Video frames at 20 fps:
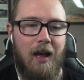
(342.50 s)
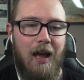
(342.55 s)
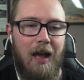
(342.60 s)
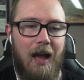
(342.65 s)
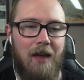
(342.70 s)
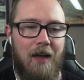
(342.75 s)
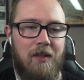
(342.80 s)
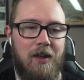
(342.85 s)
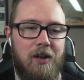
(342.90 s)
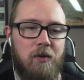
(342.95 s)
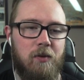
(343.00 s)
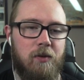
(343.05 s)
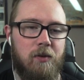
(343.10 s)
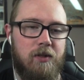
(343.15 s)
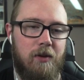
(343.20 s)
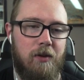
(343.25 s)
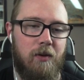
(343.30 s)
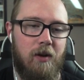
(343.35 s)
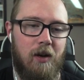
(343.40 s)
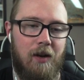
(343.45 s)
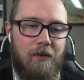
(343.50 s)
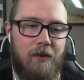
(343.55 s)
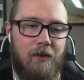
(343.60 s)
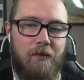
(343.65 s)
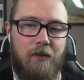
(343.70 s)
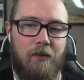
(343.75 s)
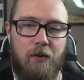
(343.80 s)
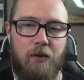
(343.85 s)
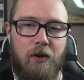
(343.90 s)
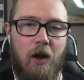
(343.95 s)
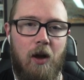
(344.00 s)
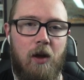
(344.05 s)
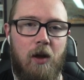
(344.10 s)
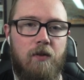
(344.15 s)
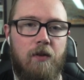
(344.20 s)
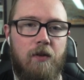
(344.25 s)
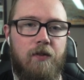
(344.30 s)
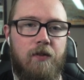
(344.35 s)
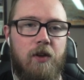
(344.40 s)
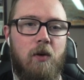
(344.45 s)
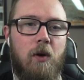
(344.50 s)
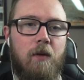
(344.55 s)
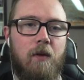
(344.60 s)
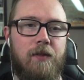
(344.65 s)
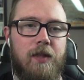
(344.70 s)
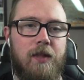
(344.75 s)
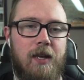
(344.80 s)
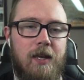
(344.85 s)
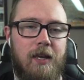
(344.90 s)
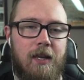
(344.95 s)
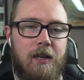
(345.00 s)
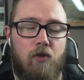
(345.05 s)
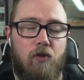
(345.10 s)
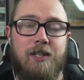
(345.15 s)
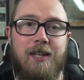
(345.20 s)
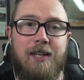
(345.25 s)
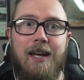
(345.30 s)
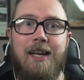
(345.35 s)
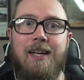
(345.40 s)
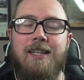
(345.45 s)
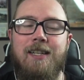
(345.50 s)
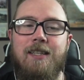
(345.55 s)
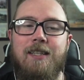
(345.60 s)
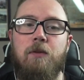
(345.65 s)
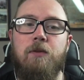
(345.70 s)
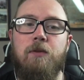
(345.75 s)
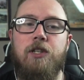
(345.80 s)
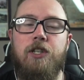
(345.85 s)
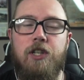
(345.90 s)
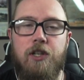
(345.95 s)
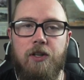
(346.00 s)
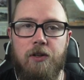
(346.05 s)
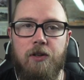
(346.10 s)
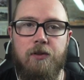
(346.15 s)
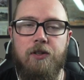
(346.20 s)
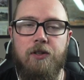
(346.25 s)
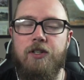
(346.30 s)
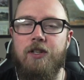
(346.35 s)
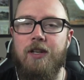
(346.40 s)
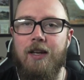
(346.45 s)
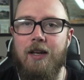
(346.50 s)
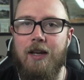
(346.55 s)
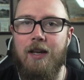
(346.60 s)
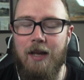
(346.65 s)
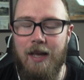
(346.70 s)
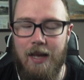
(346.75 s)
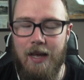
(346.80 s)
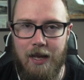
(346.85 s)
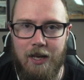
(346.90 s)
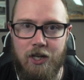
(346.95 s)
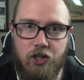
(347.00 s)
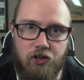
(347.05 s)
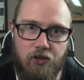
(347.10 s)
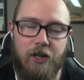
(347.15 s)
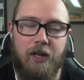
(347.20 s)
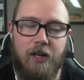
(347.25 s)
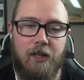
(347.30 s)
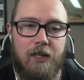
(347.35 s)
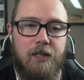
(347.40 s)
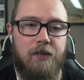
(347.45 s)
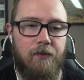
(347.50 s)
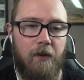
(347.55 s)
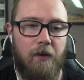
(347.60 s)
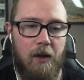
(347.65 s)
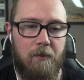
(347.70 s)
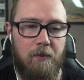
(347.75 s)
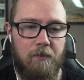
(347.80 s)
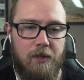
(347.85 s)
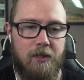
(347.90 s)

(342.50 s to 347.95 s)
And then also it will kind of give you an overview of the rotation that was used during this fight.